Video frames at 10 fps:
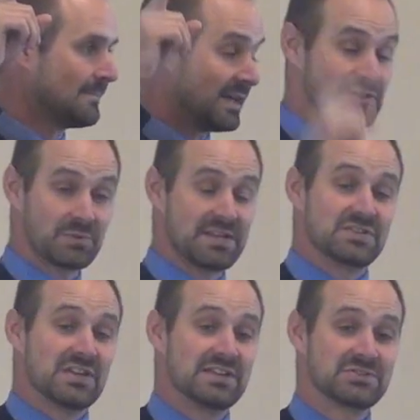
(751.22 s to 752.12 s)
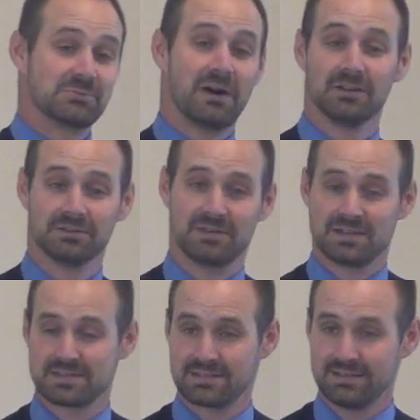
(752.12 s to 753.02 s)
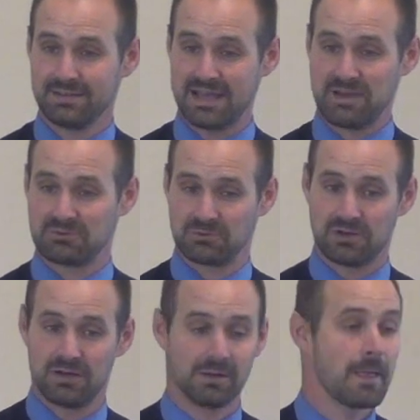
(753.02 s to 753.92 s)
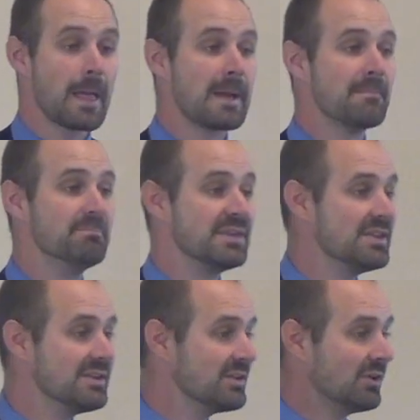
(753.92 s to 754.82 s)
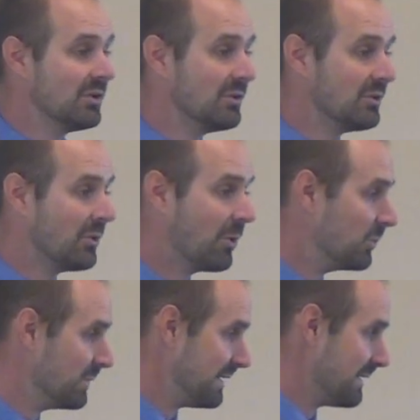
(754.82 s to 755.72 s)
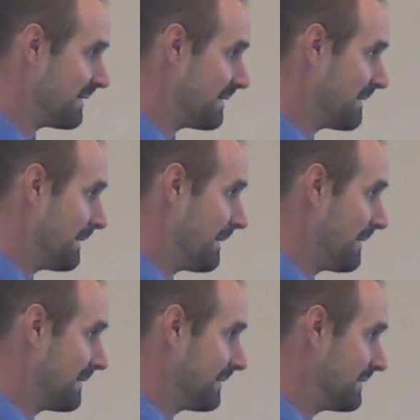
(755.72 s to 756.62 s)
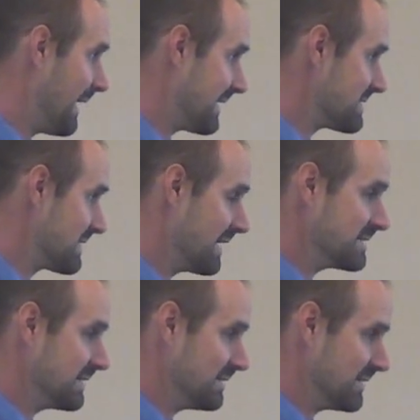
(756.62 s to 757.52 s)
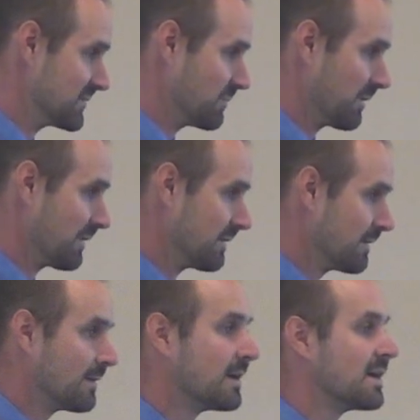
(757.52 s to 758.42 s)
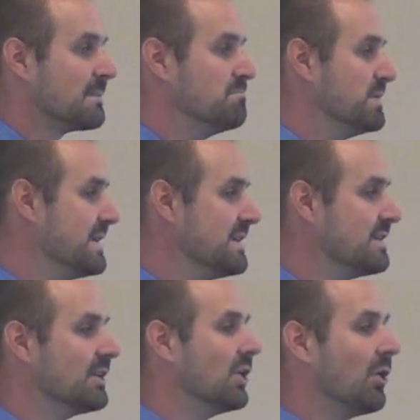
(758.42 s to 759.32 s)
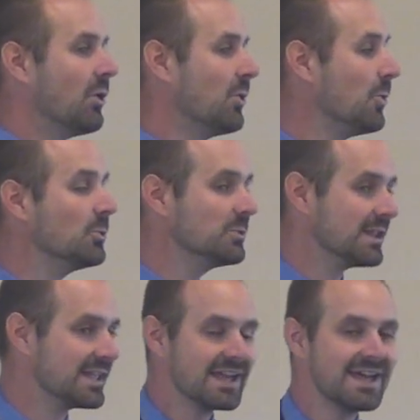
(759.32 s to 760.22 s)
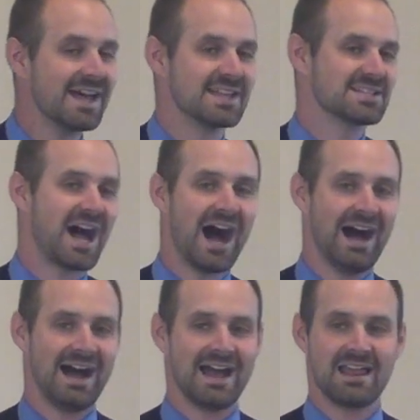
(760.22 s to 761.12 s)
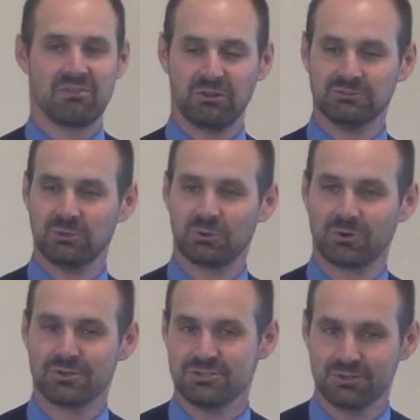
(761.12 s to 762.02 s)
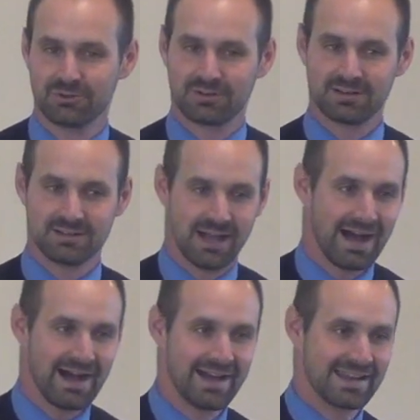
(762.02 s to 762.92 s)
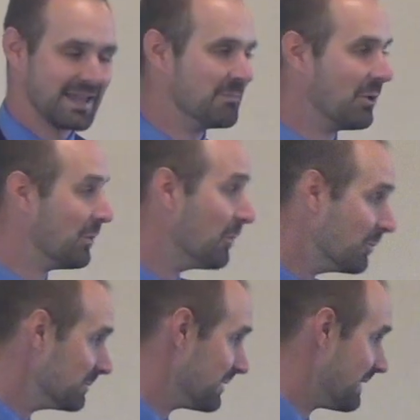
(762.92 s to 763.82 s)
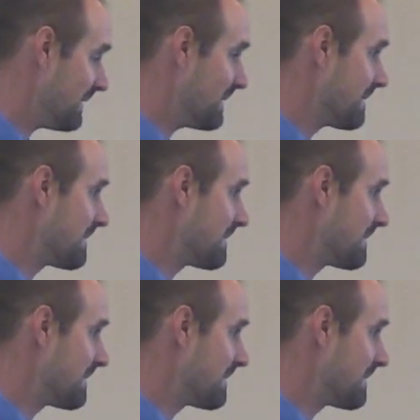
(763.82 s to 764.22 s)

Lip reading: That's what he says to all of us, after all. Be holy, God says in his word. Be holy as I, the Lord your God, am holy.